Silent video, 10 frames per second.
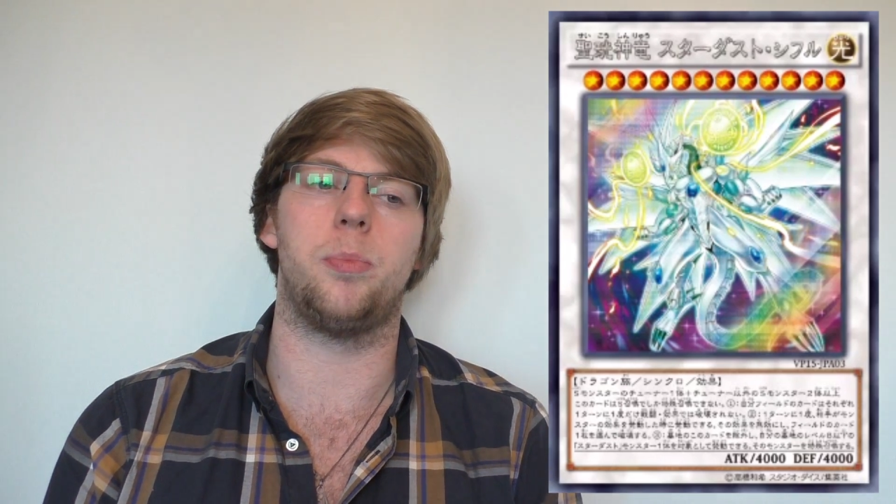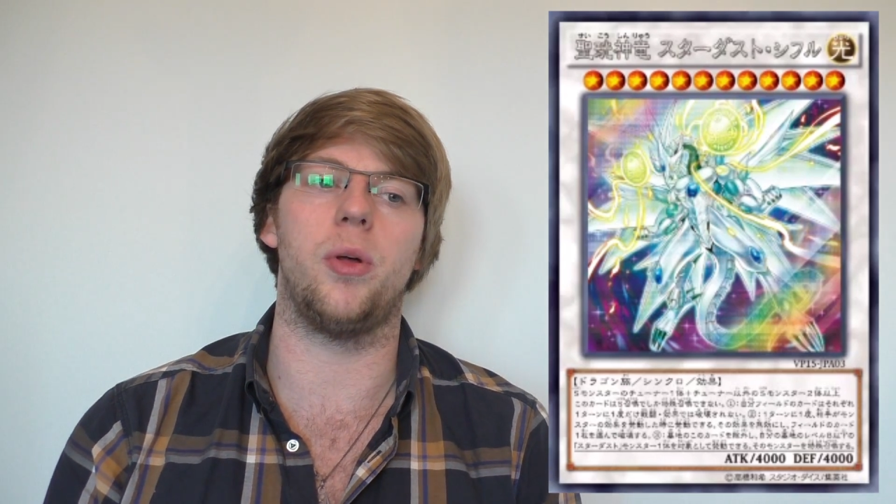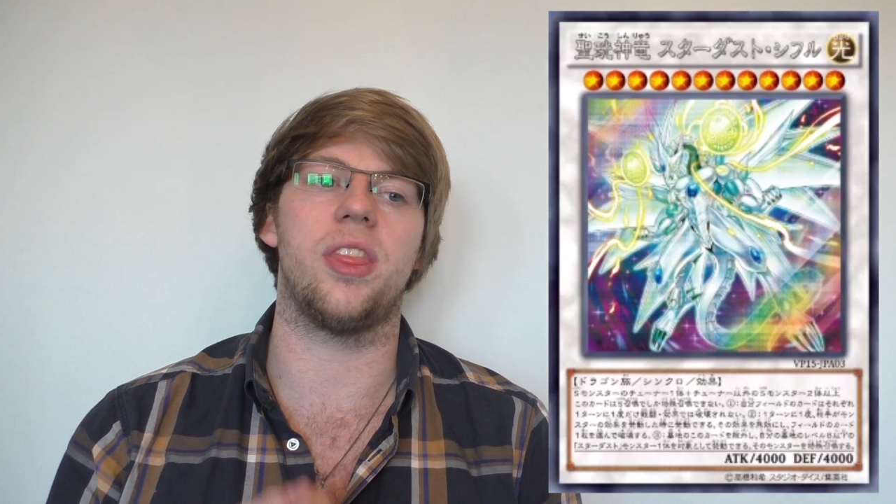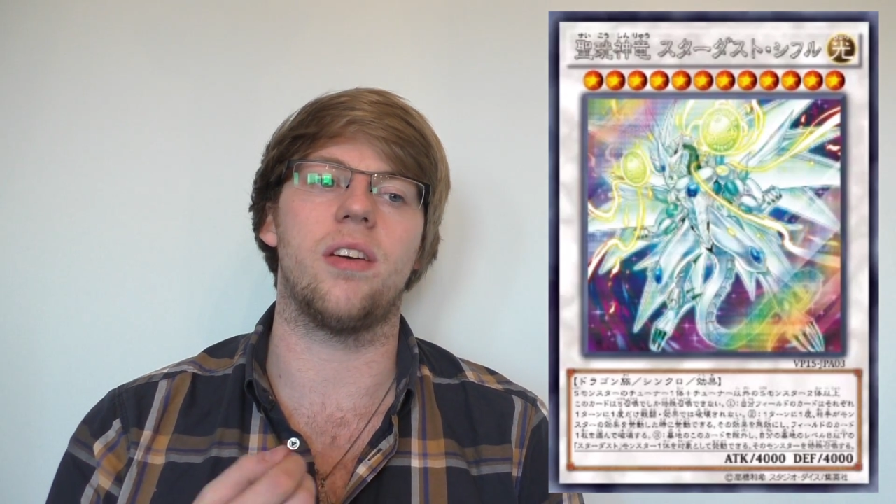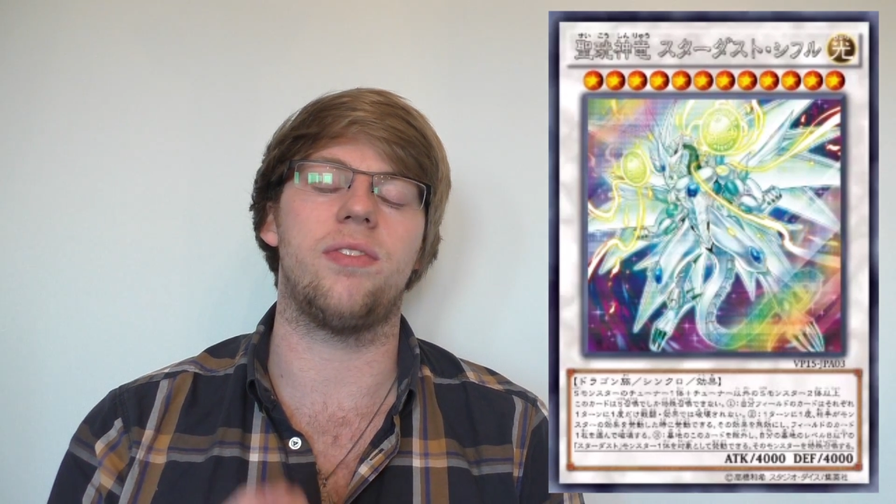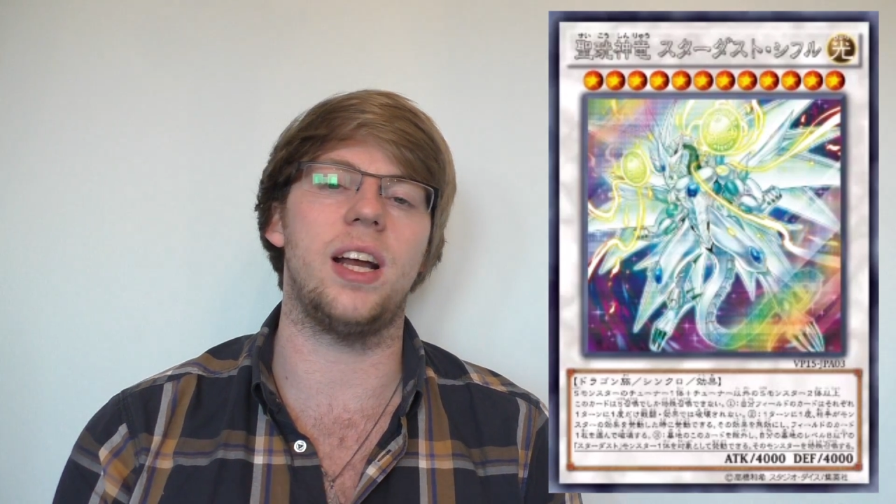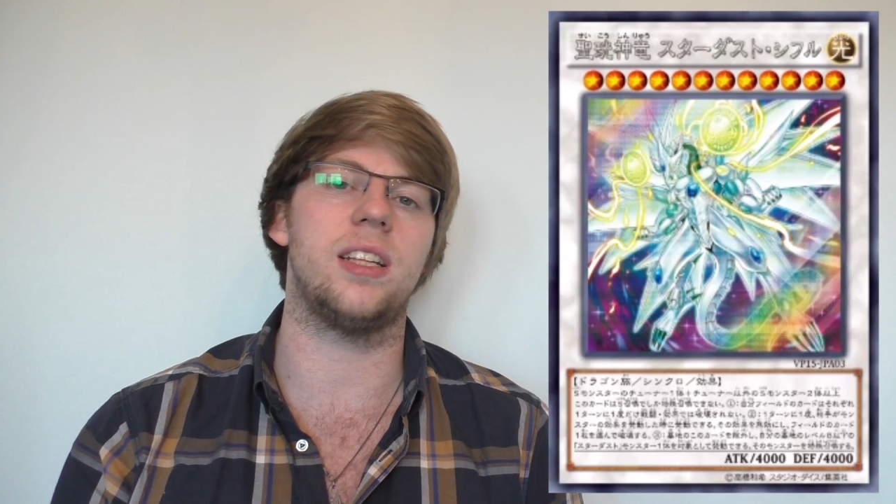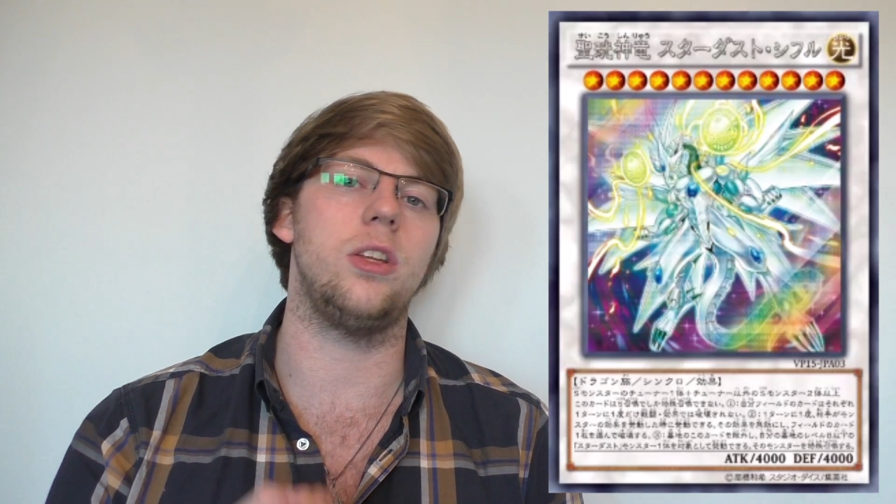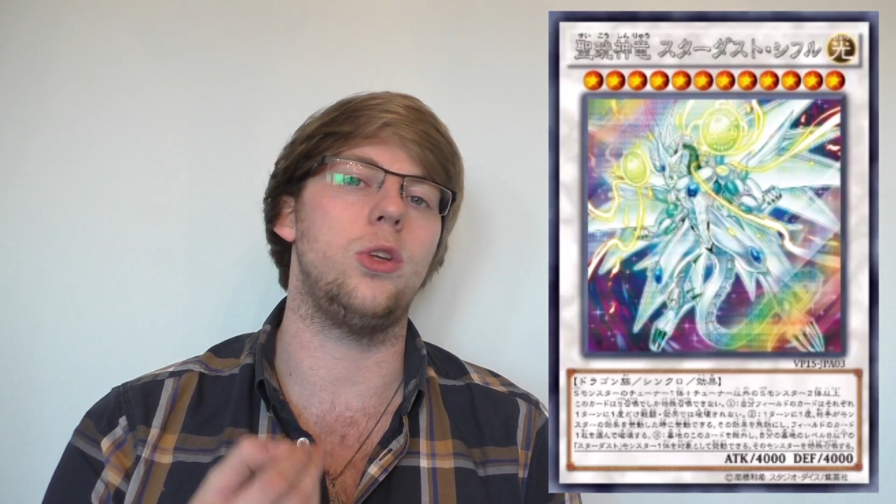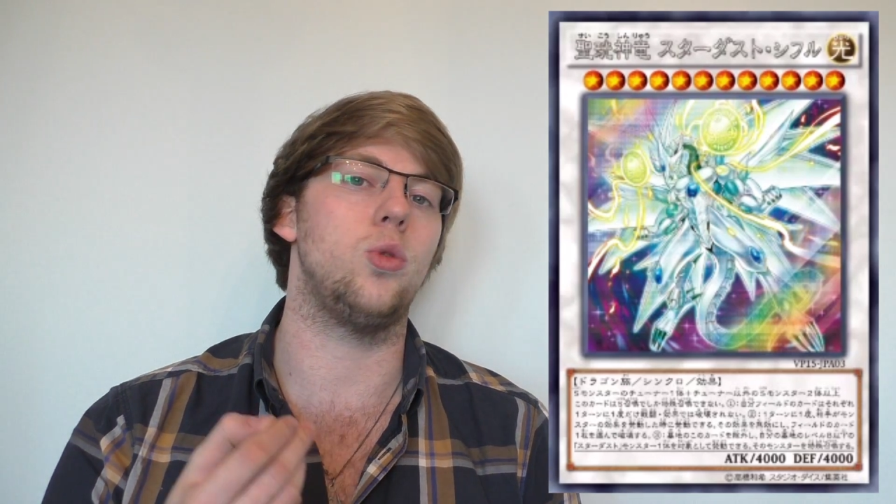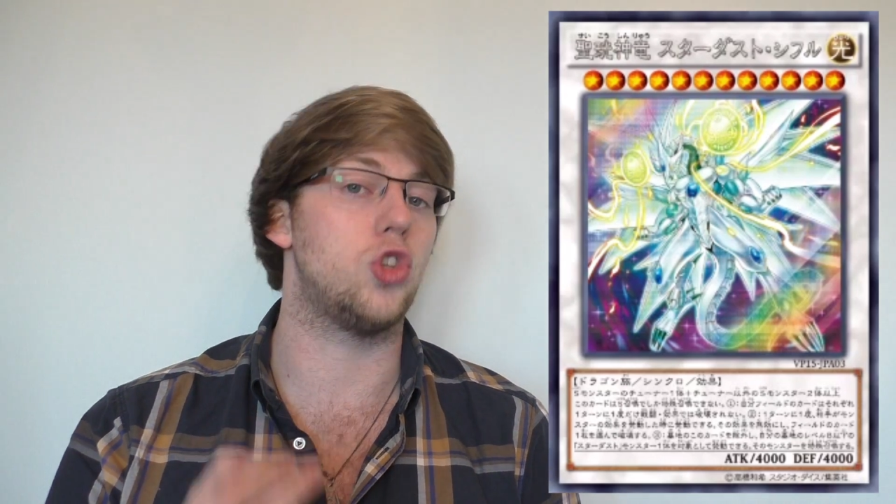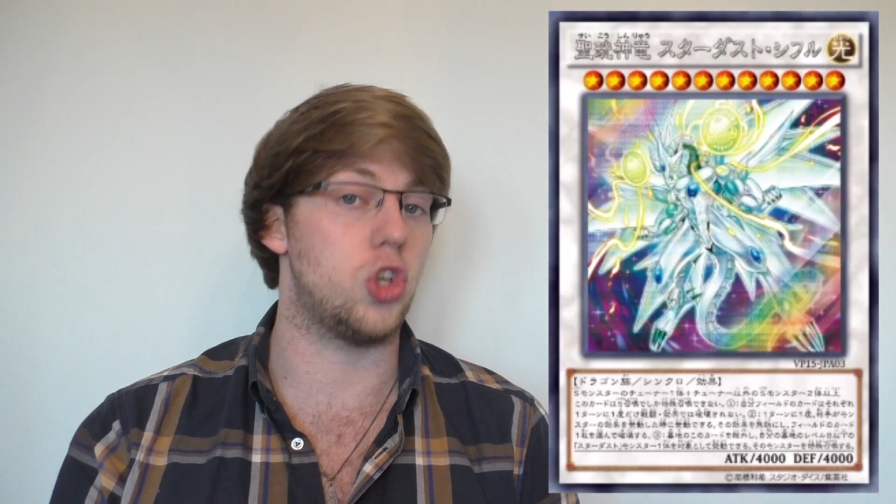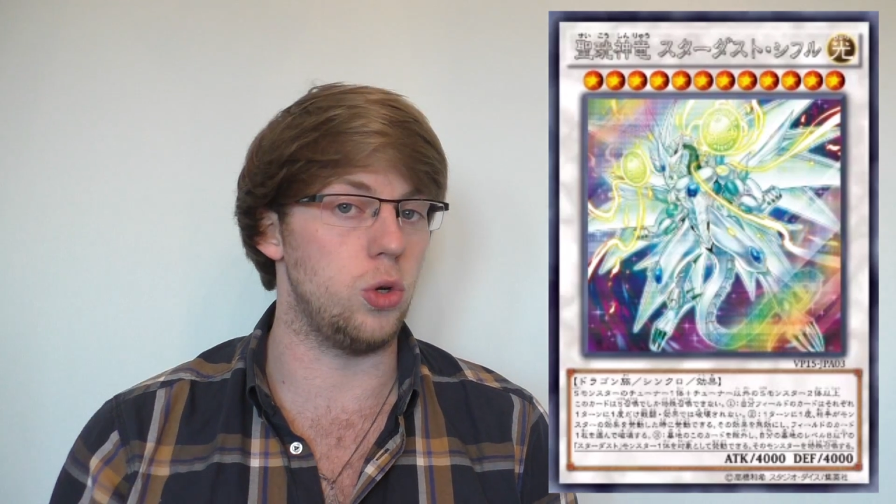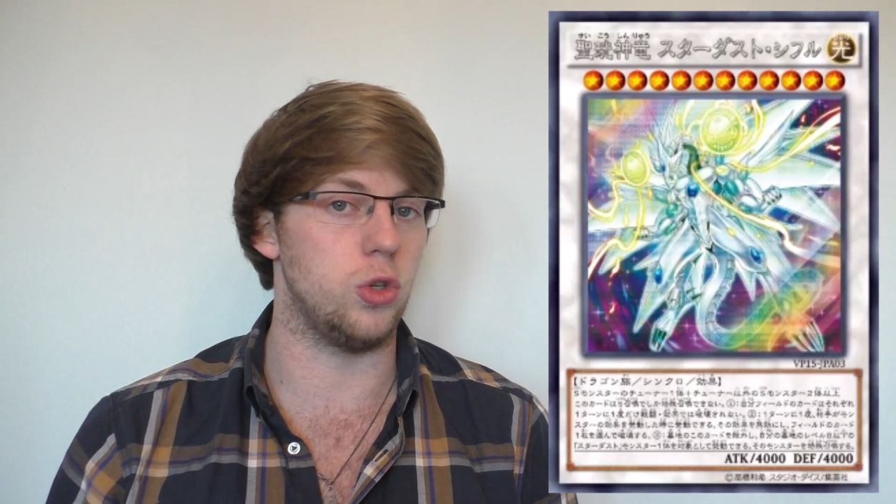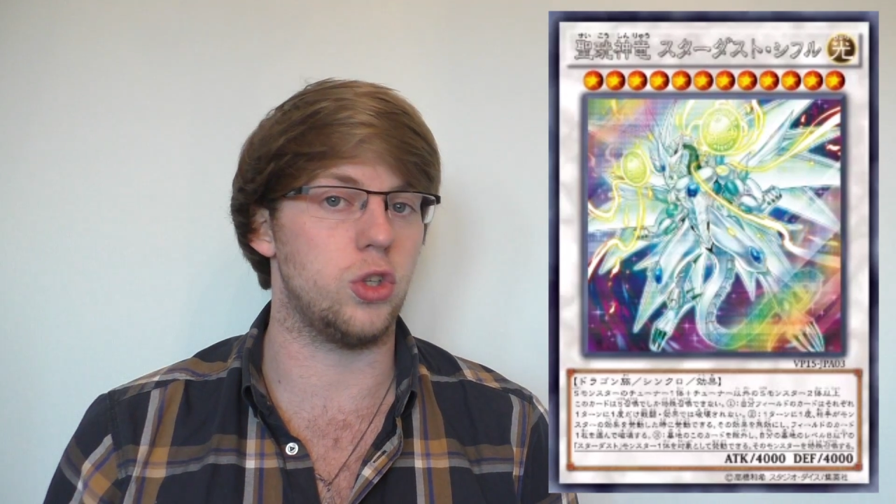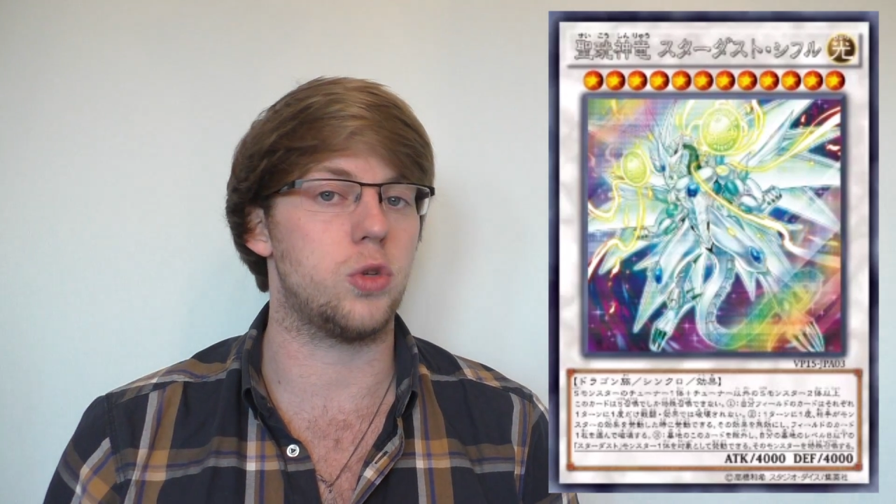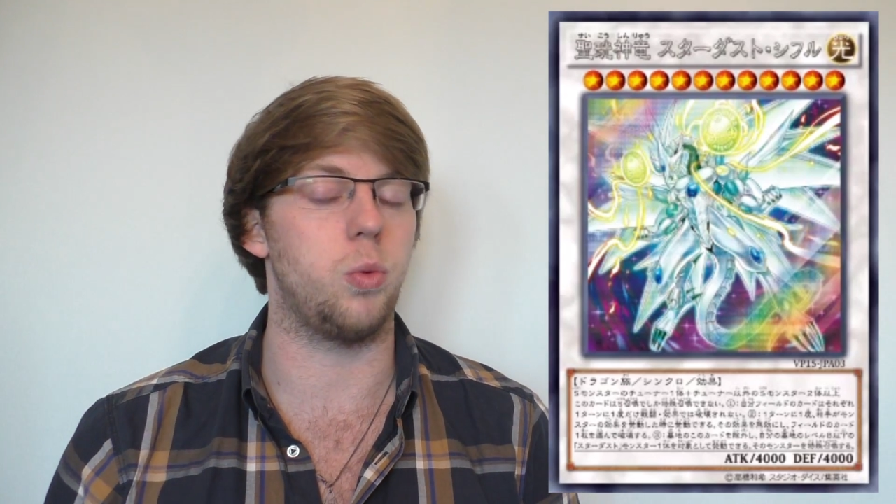but the fact that you choose